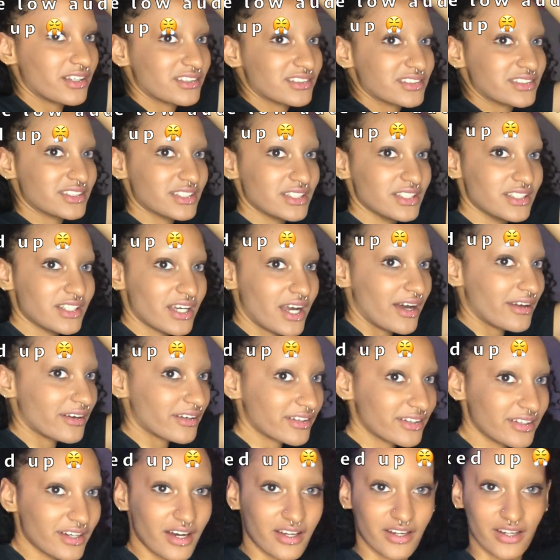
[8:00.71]
see how to
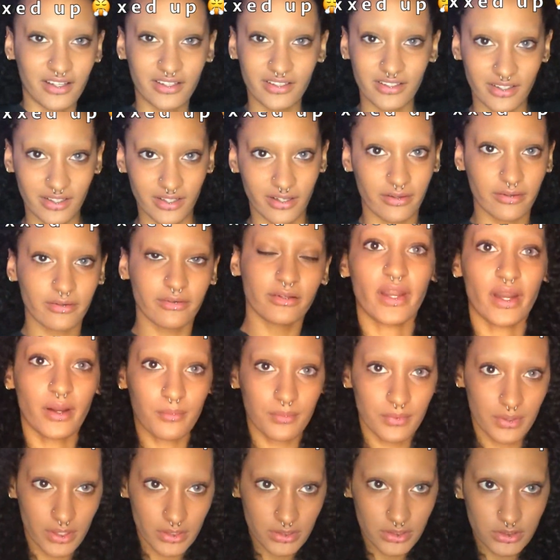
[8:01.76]
cut it, you know? I'm
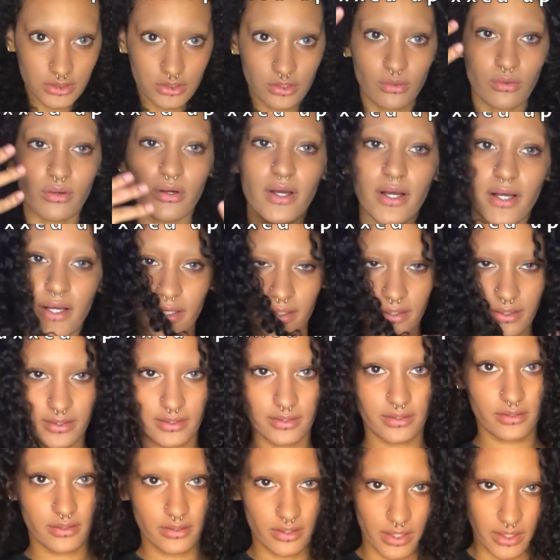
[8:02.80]
gonna just go ahead
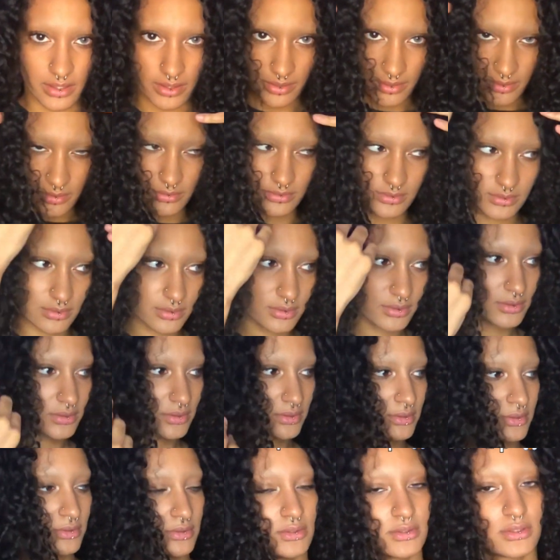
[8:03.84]
here and
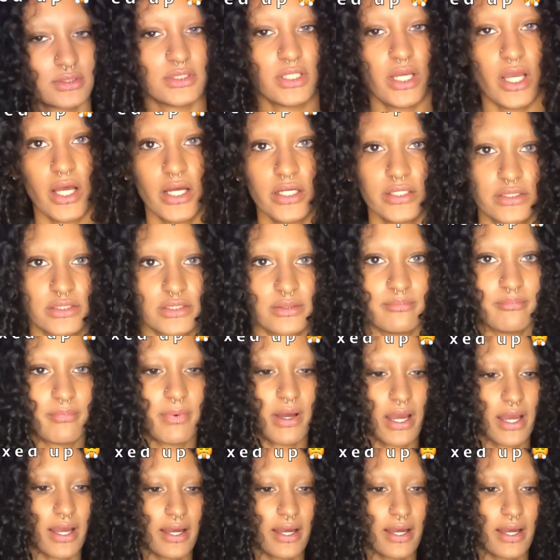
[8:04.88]
cut my